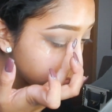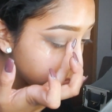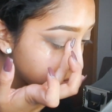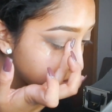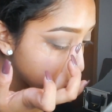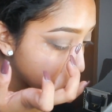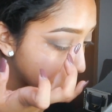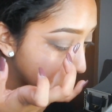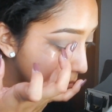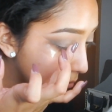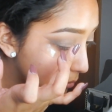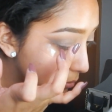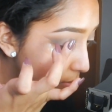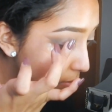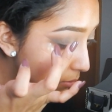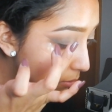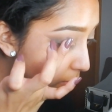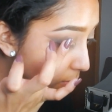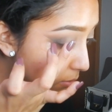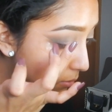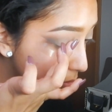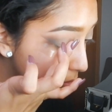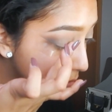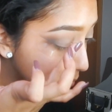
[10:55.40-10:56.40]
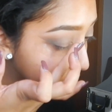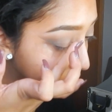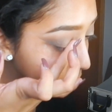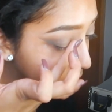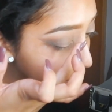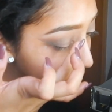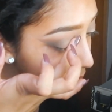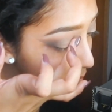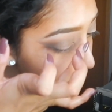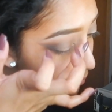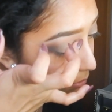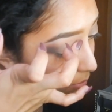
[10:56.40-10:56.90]
And then I started blending
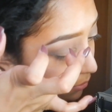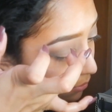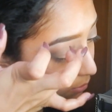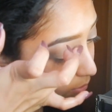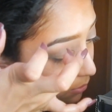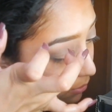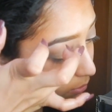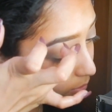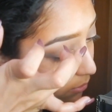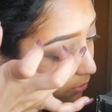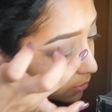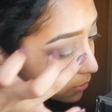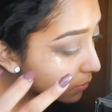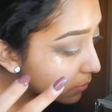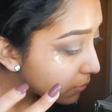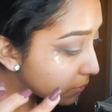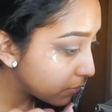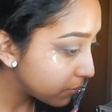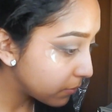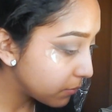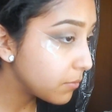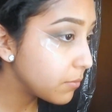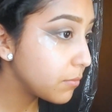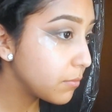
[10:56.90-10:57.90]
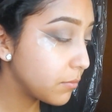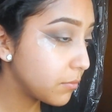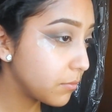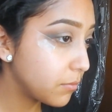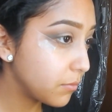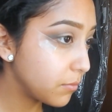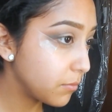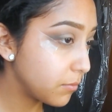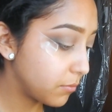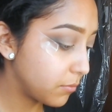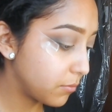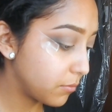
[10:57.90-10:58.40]
it out. That's where I fucked it up.
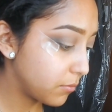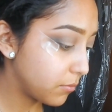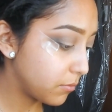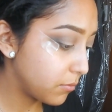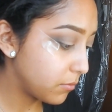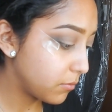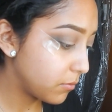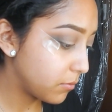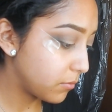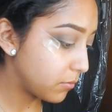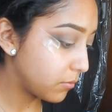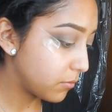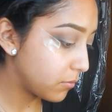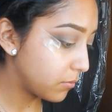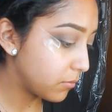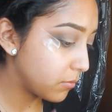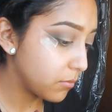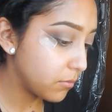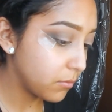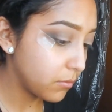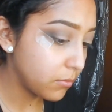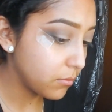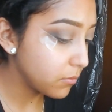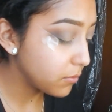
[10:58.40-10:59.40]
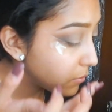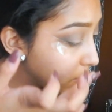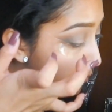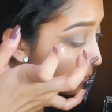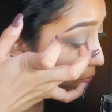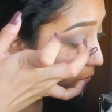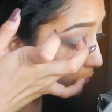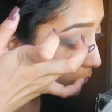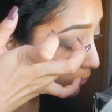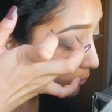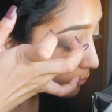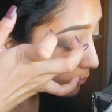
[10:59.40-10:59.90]
I was like, no,
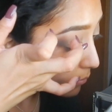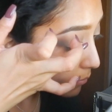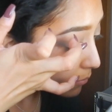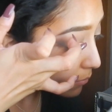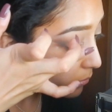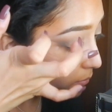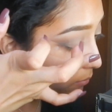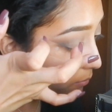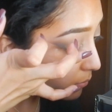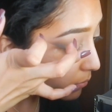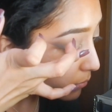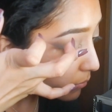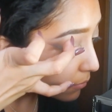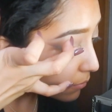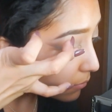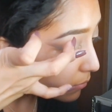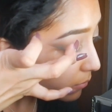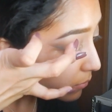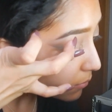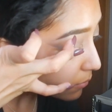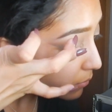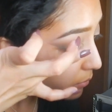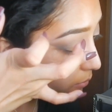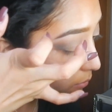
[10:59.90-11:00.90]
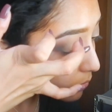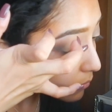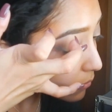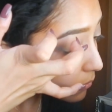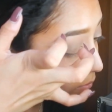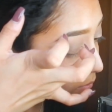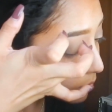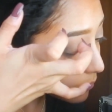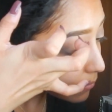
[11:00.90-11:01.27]
I don't want it that dark, you know